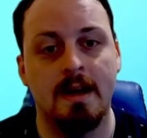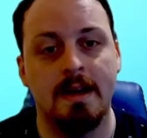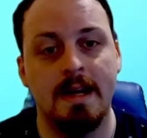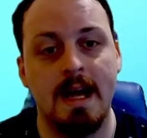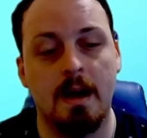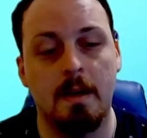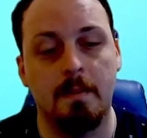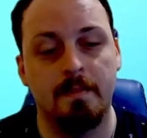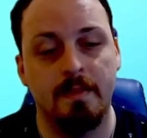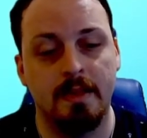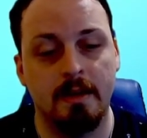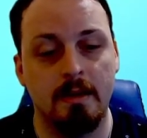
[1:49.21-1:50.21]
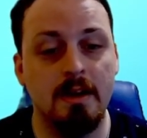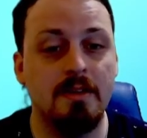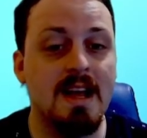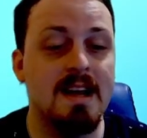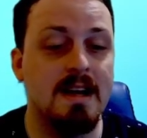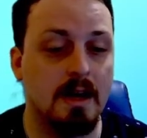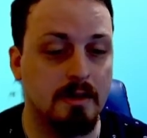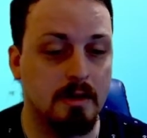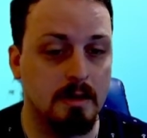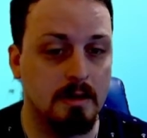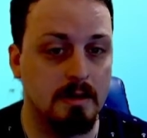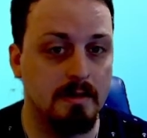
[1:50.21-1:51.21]
Now, there is
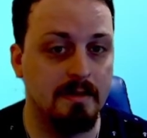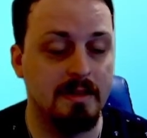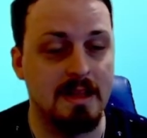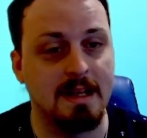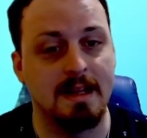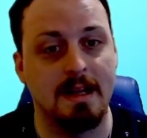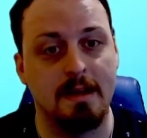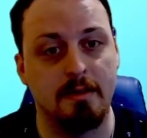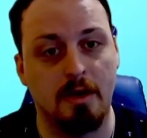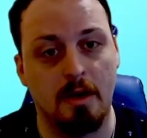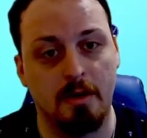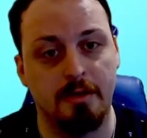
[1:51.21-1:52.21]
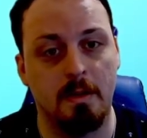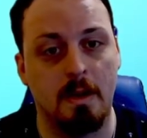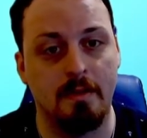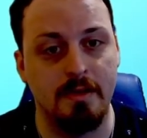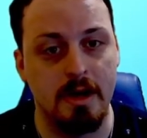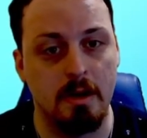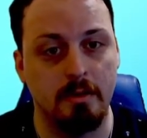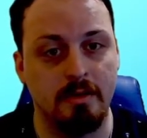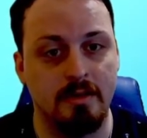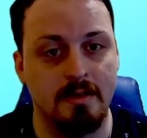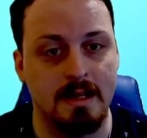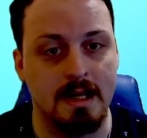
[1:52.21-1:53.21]
another thing that is also of
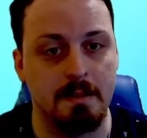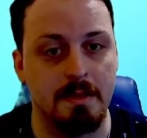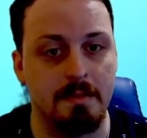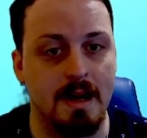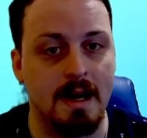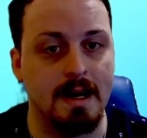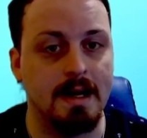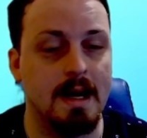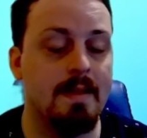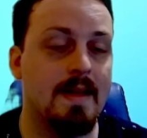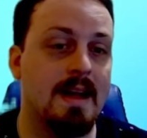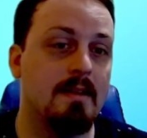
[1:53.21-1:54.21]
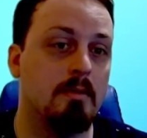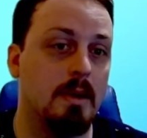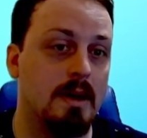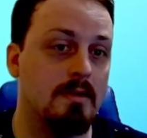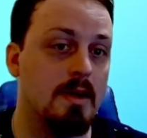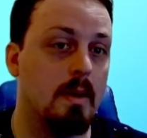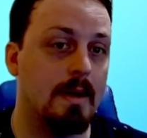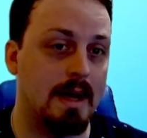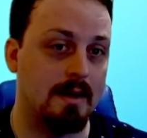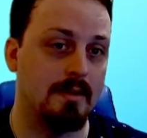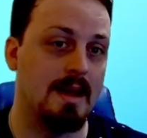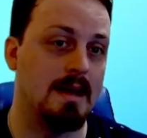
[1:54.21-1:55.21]
note to keep in mind, and that is what is known
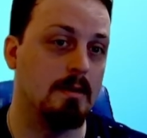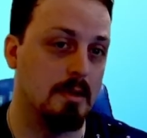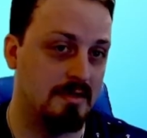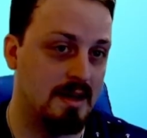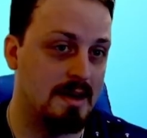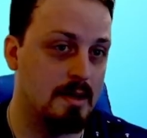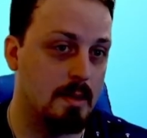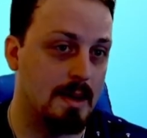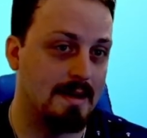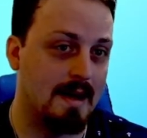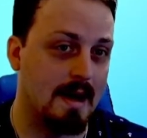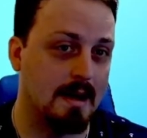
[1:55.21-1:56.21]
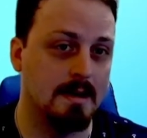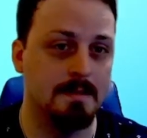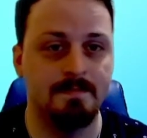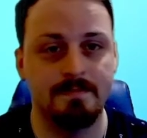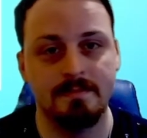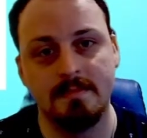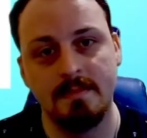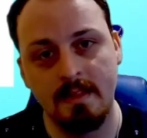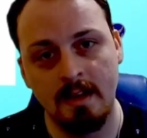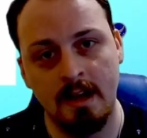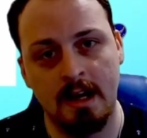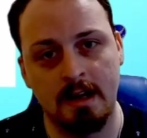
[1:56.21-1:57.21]
as a crescendo attack.
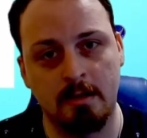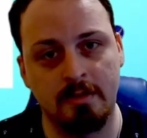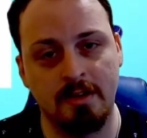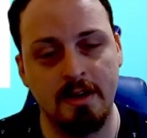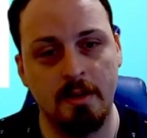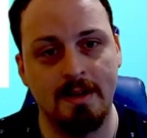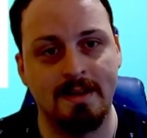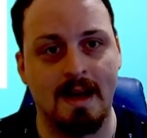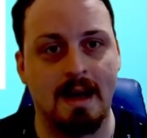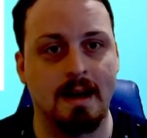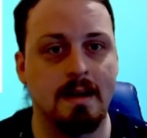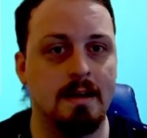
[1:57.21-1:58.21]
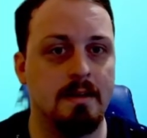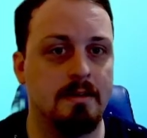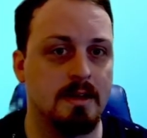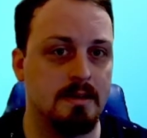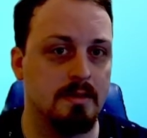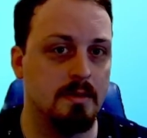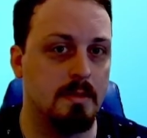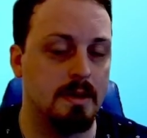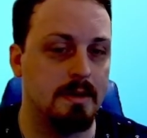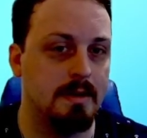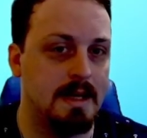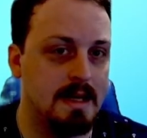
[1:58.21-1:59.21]
A crescendo attack, such as the
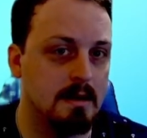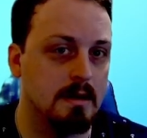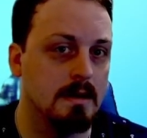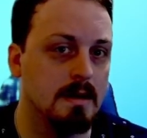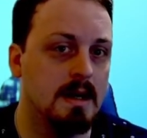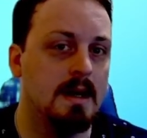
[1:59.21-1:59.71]
one here,